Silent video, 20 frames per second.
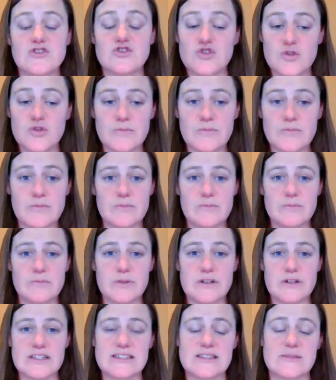Zoom
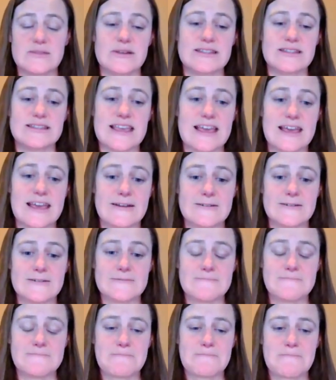participants can't.
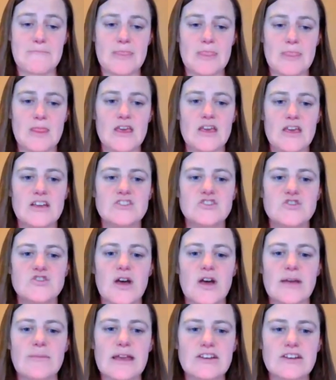So
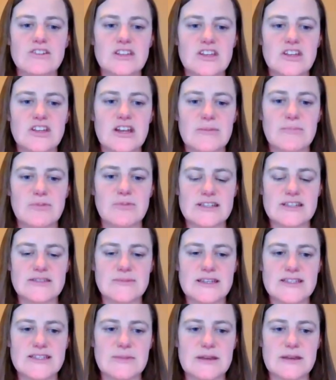I'm actually going to press
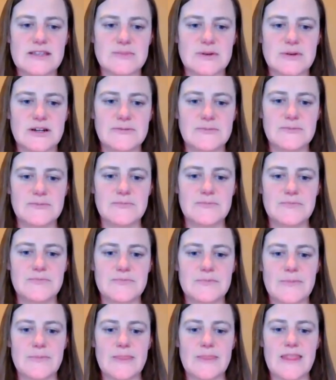my space bar,
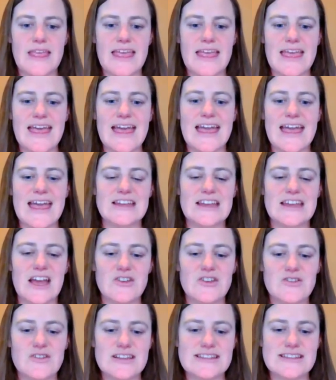and now
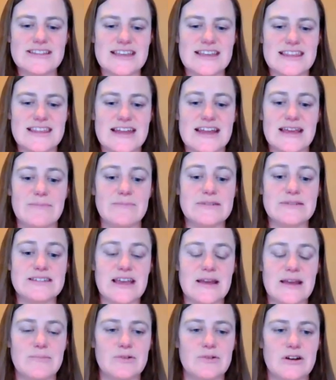you can see that I'm
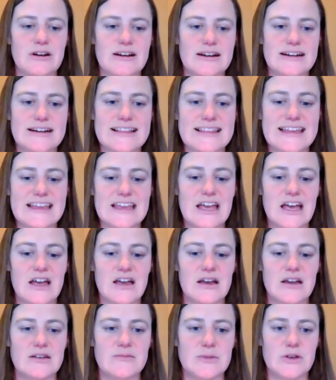temporarily
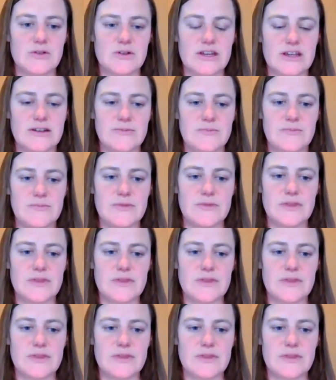unmuted.